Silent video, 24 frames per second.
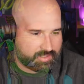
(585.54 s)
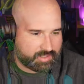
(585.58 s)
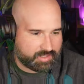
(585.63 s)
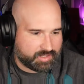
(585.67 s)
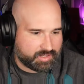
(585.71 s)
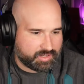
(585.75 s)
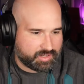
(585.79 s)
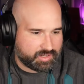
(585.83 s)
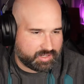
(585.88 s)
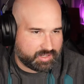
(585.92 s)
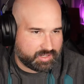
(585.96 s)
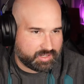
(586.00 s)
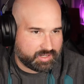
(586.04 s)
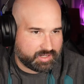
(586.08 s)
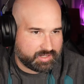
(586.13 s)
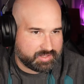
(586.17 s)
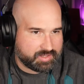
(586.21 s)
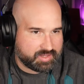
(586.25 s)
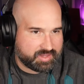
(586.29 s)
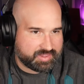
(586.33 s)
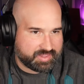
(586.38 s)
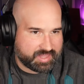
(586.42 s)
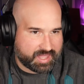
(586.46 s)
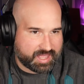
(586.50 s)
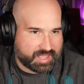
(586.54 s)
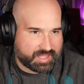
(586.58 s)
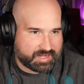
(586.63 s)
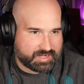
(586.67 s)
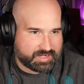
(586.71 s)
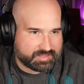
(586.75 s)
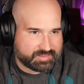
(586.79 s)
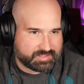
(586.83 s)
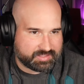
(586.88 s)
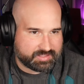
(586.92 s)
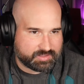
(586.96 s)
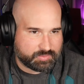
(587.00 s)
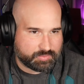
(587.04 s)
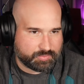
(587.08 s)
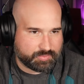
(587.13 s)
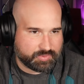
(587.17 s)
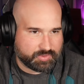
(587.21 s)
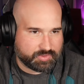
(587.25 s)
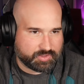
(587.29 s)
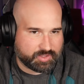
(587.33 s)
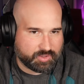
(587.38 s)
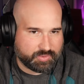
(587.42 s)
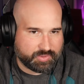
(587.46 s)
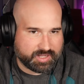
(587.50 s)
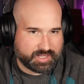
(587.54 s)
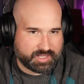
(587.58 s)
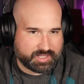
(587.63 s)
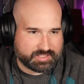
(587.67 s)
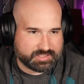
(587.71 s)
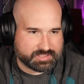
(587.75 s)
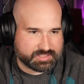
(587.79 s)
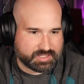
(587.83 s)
On that, I think we'll go ahead